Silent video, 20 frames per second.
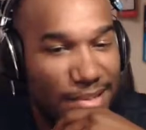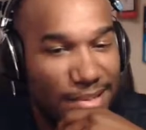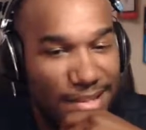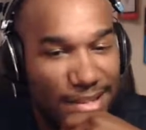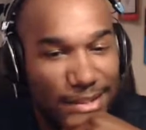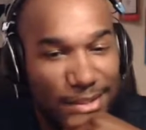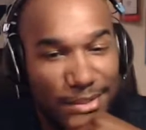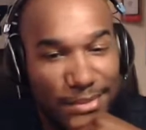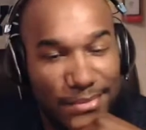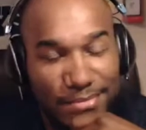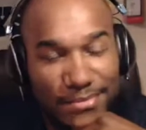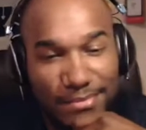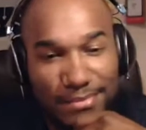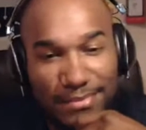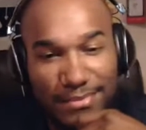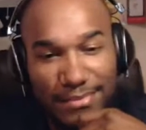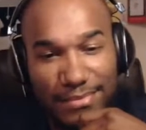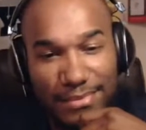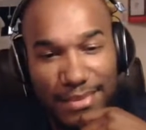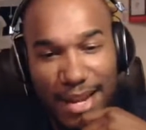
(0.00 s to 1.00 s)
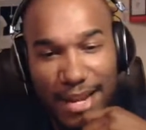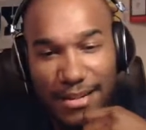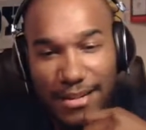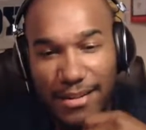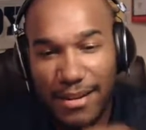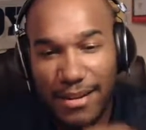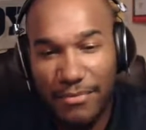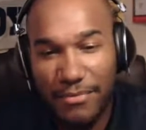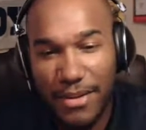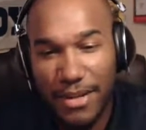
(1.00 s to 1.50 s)
So,
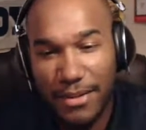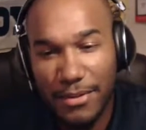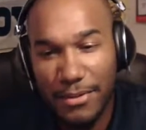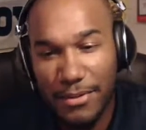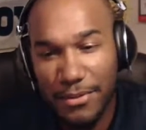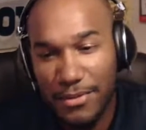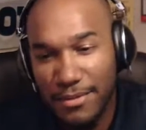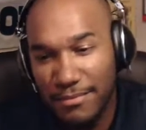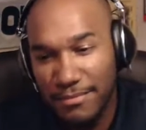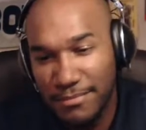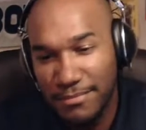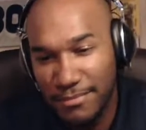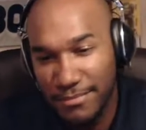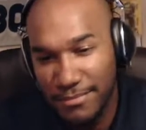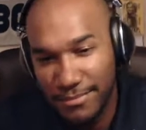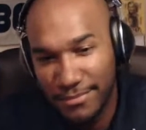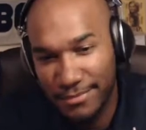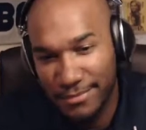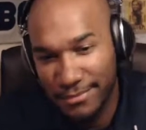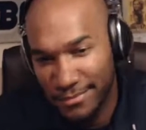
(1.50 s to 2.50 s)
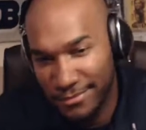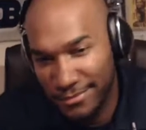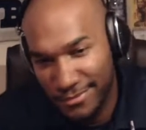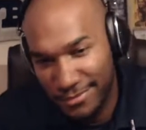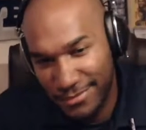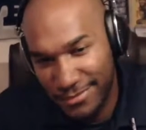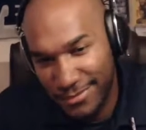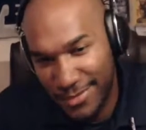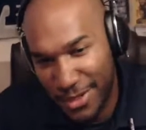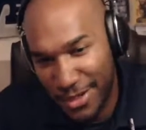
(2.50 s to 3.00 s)
hashtag fake news
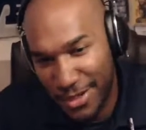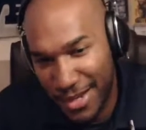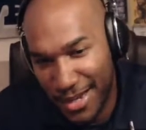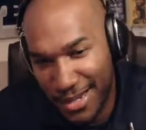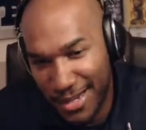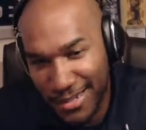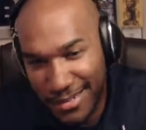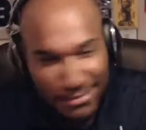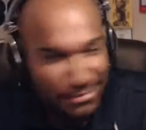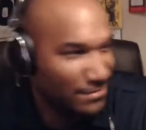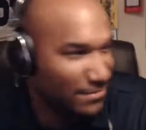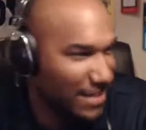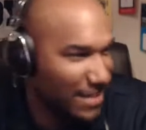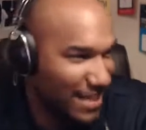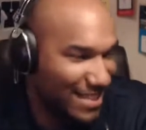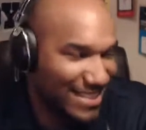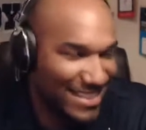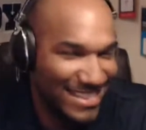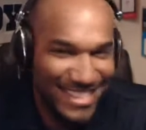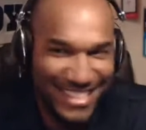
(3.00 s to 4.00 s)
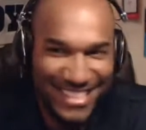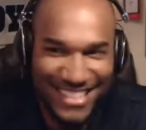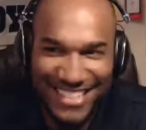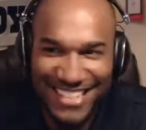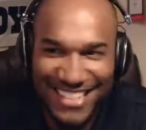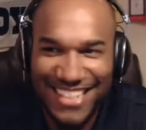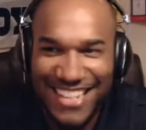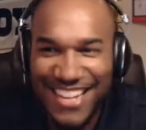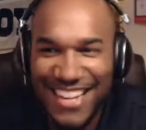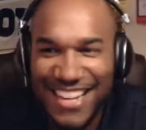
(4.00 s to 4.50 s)
on that.
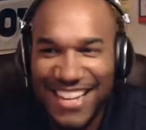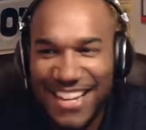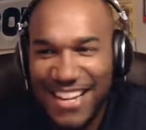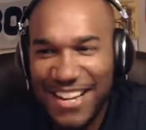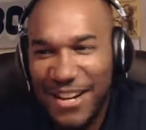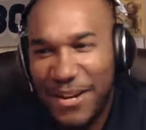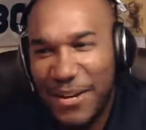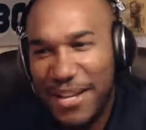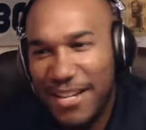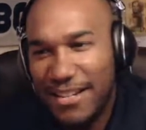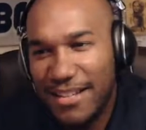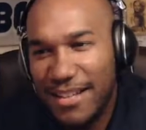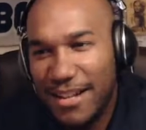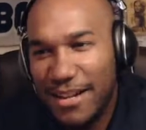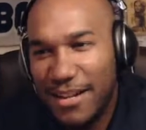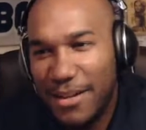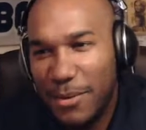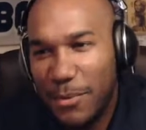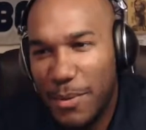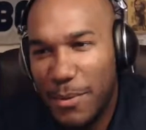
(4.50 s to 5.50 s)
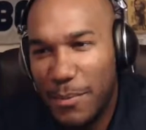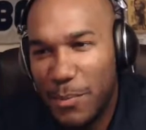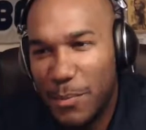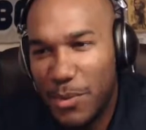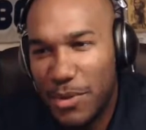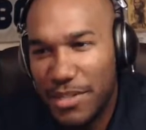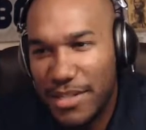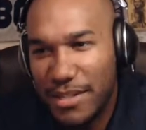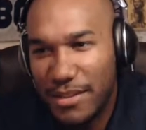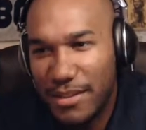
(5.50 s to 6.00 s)
Oh yeah, one more
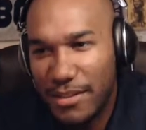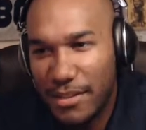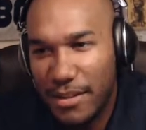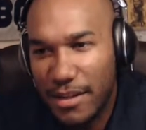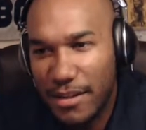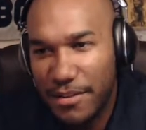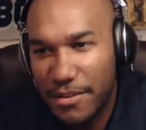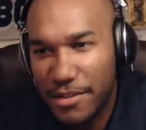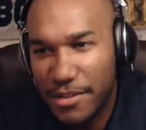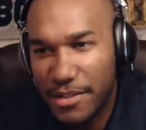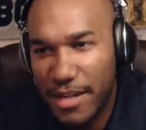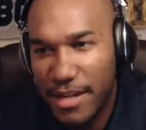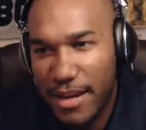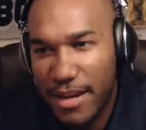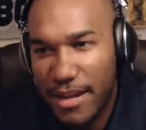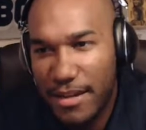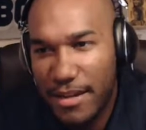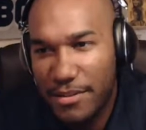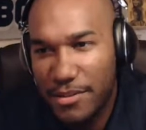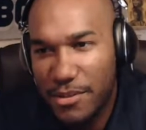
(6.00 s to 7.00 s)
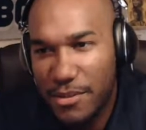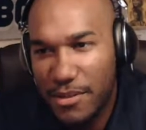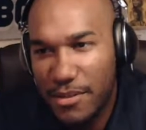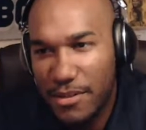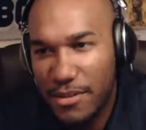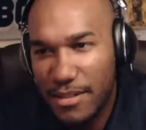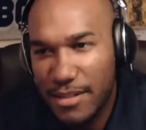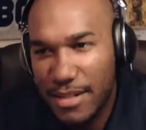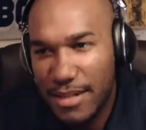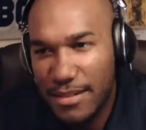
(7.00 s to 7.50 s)
little other shout out. Junior
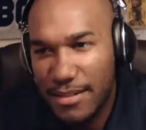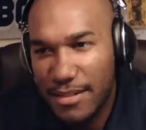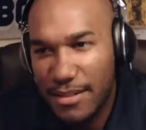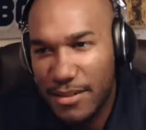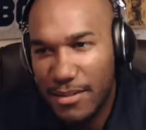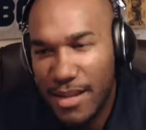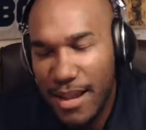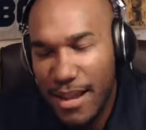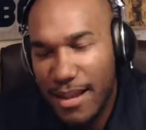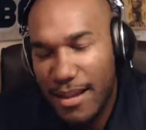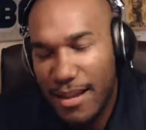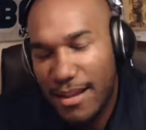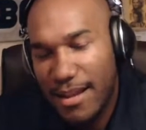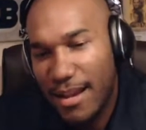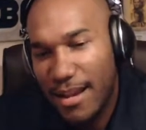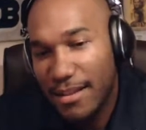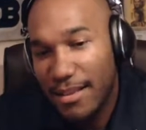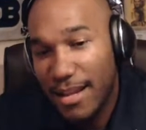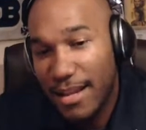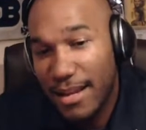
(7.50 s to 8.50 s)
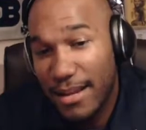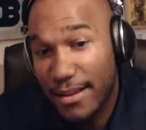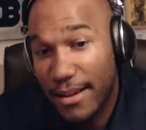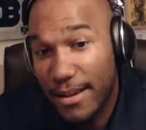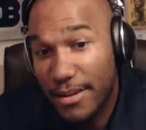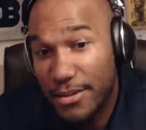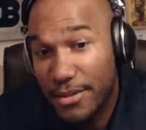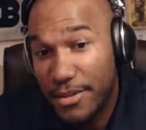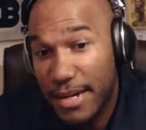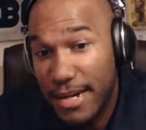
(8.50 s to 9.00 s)
Dos Santos, kind of like a
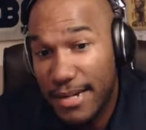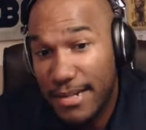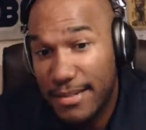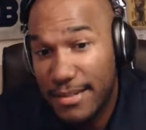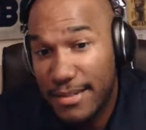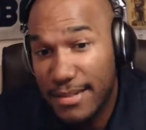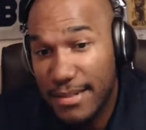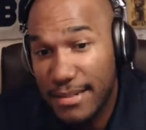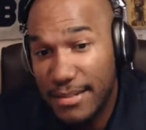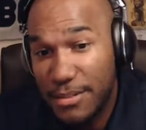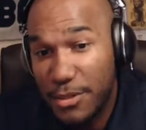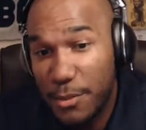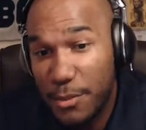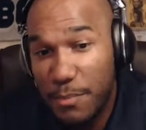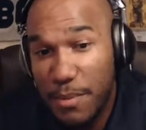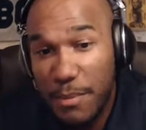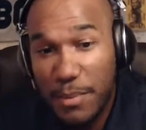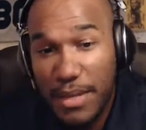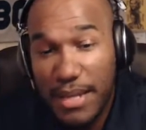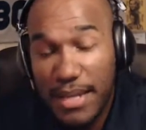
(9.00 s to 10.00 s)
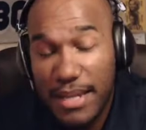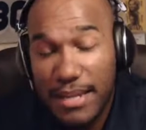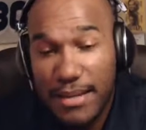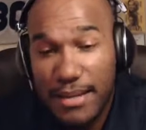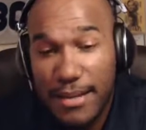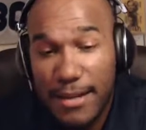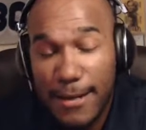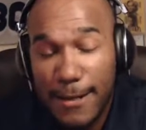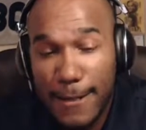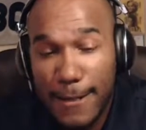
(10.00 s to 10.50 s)
contrast in two people
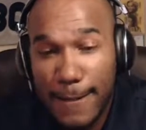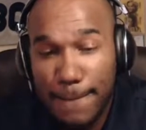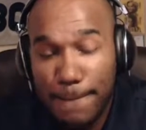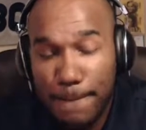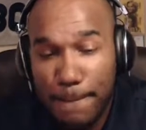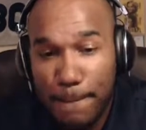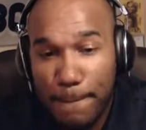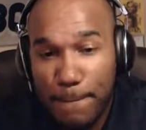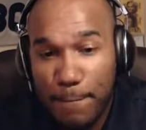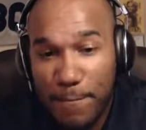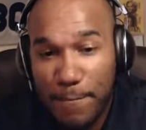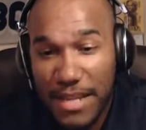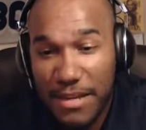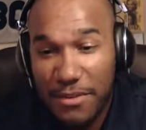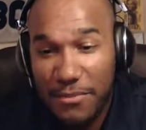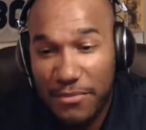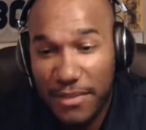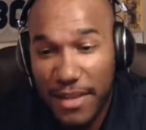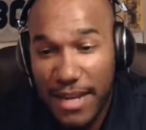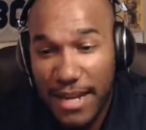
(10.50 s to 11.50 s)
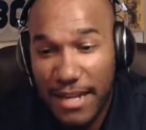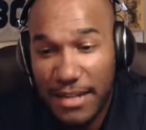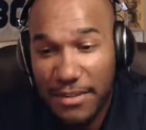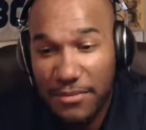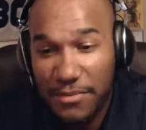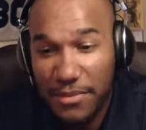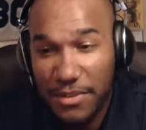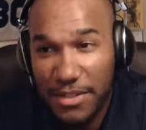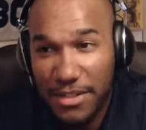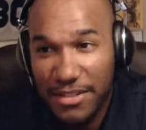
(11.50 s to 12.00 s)
getting flagged
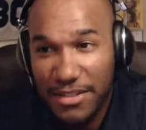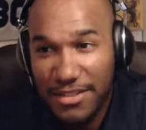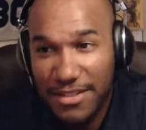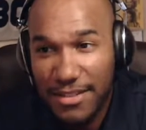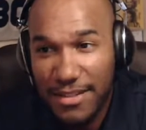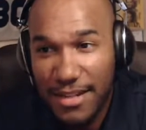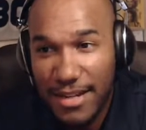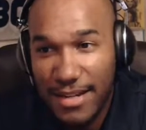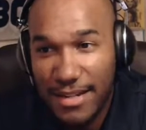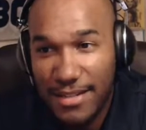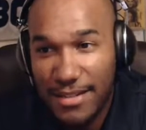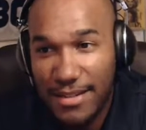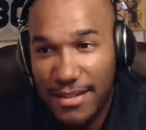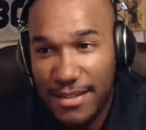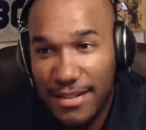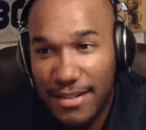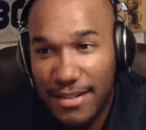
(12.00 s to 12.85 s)
for a test.